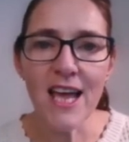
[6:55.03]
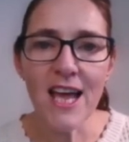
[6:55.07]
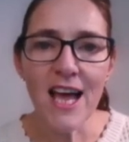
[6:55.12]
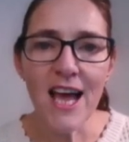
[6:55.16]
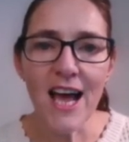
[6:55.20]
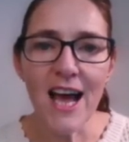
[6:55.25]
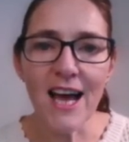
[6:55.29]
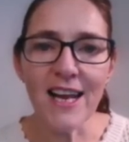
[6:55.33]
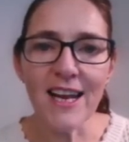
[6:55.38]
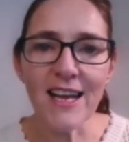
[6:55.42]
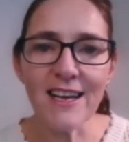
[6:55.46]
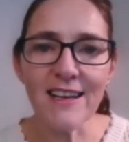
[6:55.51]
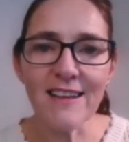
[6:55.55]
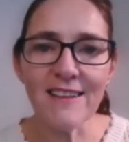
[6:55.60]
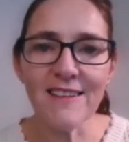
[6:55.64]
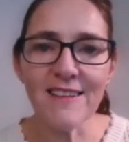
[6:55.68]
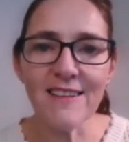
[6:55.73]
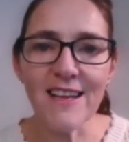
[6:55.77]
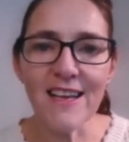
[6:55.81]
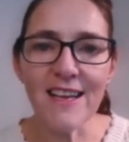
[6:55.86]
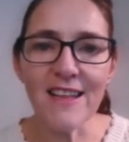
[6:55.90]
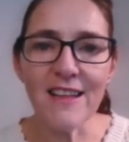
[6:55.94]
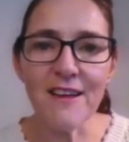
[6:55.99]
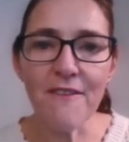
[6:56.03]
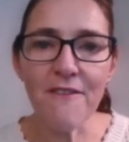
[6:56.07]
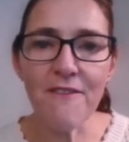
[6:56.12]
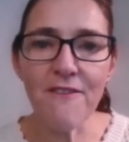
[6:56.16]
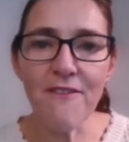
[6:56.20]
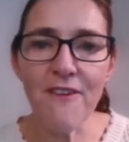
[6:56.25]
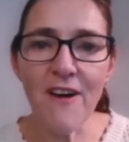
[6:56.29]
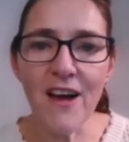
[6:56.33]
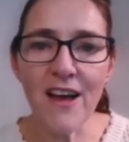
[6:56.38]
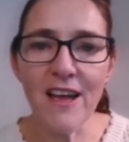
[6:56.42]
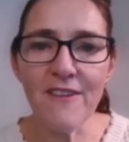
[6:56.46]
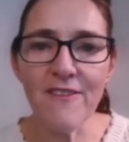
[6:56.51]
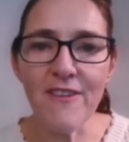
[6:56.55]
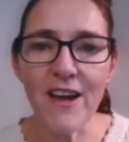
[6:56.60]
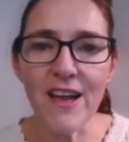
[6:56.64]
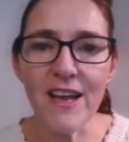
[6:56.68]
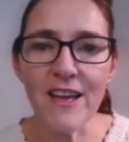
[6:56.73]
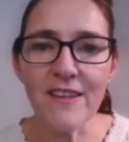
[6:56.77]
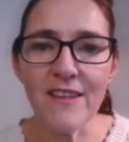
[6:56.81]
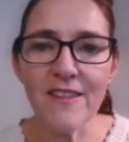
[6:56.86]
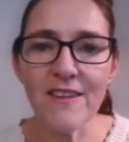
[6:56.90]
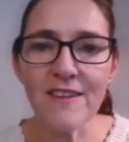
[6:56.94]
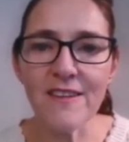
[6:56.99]
And I can see that
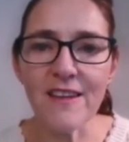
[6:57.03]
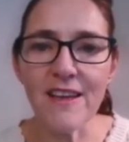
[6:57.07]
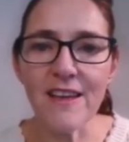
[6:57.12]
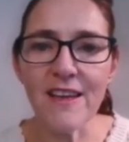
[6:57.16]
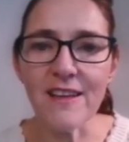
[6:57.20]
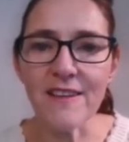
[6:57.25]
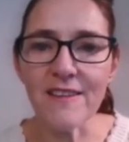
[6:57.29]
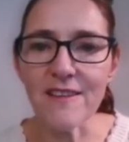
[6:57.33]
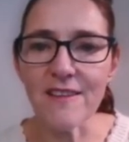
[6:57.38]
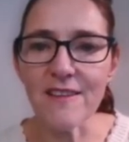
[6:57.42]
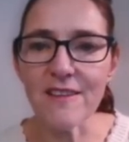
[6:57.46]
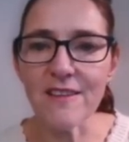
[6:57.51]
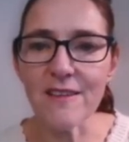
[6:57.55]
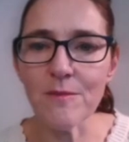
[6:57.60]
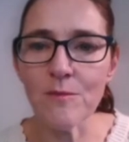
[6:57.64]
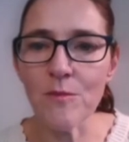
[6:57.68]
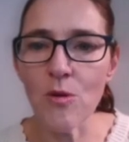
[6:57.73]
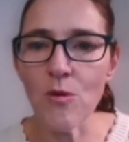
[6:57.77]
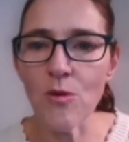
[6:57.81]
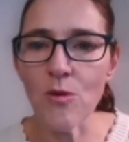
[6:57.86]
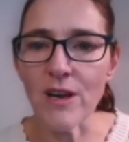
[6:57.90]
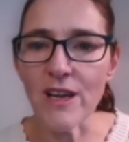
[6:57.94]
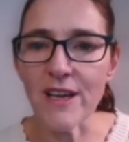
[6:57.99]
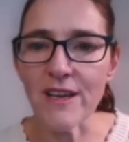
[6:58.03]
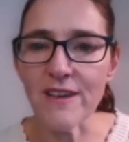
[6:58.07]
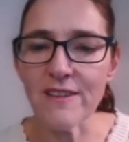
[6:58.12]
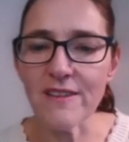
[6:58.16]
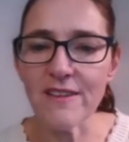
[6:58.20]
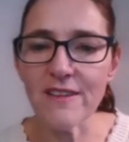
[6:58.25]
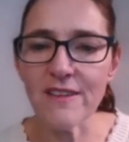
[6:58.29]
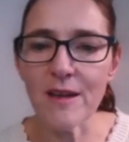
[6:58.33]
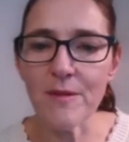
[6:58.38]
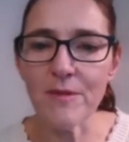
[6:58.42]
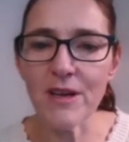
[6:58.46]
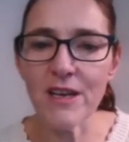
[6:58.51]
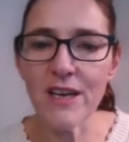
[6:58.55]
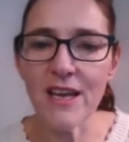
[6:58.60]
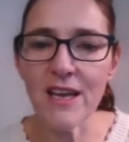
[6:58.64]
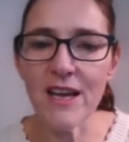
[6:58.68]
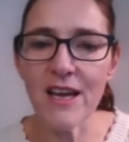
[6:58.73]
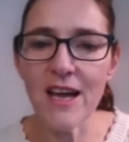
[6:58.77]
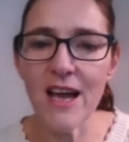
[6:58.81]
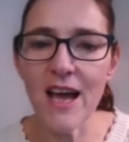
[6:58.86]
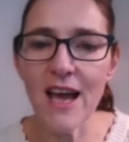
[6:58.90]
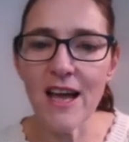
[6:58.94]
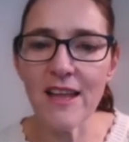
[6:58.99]
5/8 is the smallest. So I'm going to
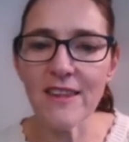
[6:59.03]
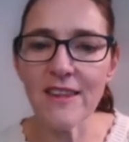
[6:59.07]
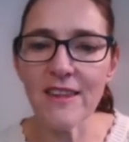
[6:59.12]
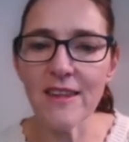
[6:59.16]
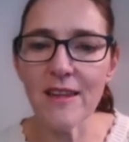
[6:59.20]
add,